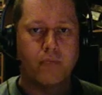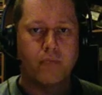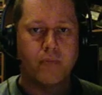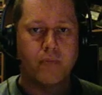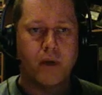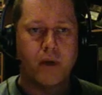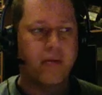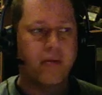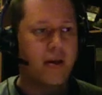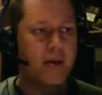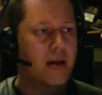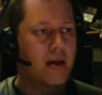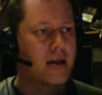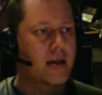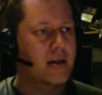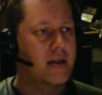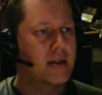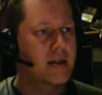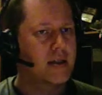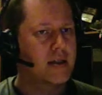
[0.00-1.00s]
I think
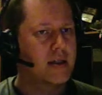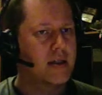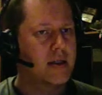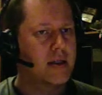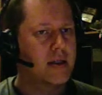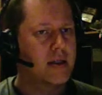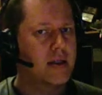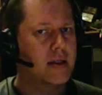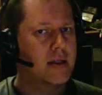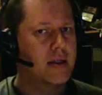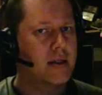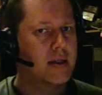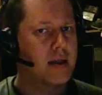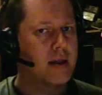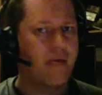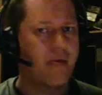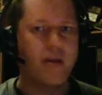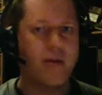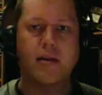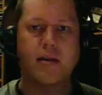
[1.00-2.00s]

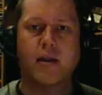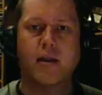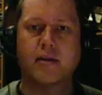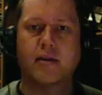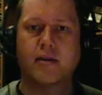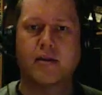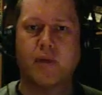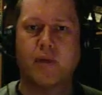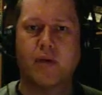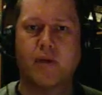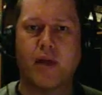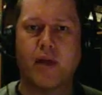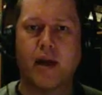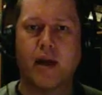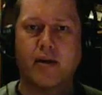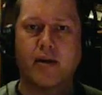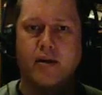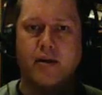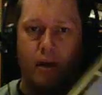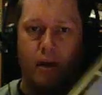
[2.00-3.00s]
that's about
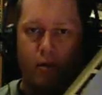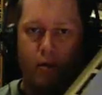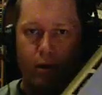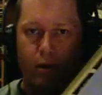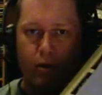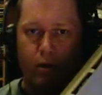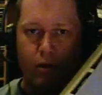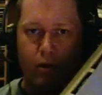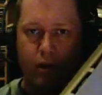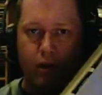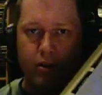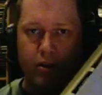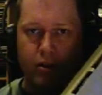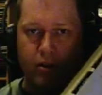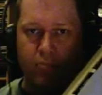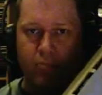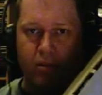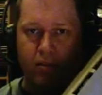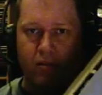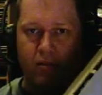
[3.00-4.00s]
that. Now I'm gonna
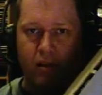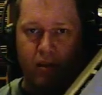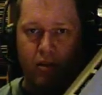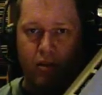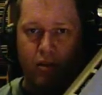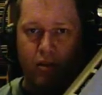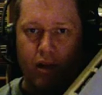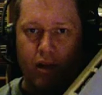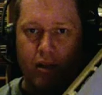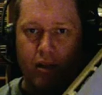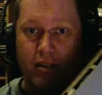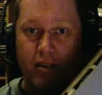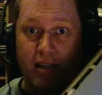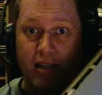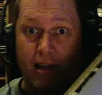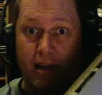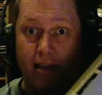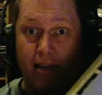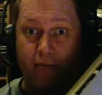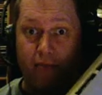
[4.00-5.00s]
stop this video and
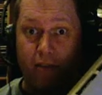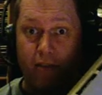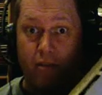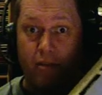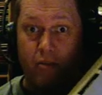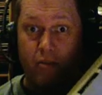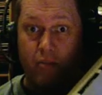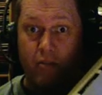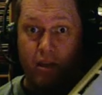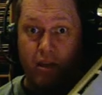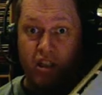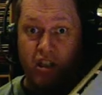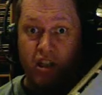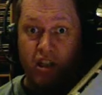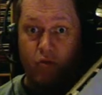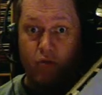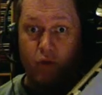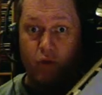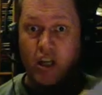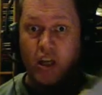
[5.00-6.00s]
see if this
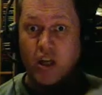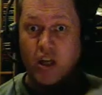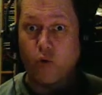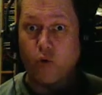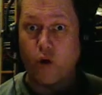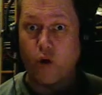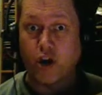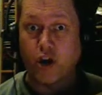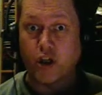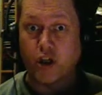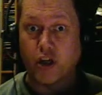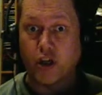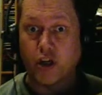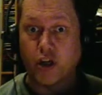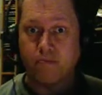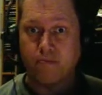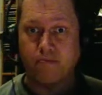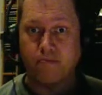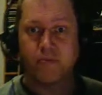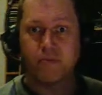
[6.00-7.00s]
machine really
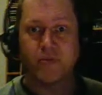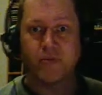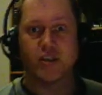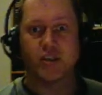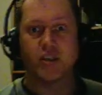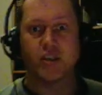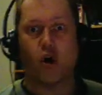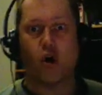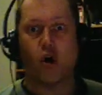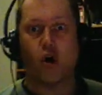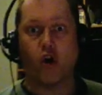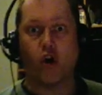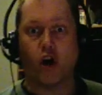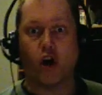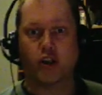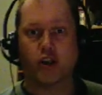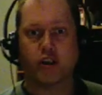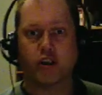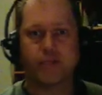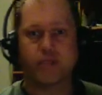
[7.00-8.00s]
works or
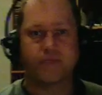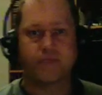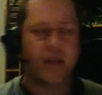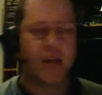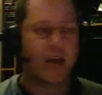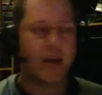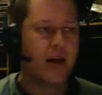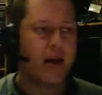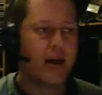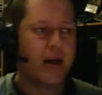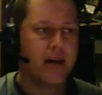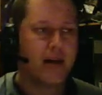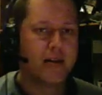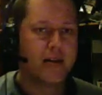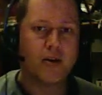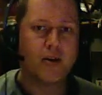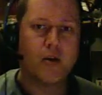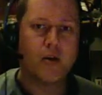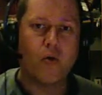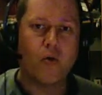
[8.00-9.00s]
not.
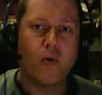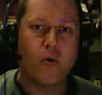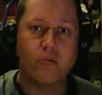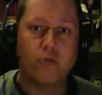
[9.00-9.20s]
So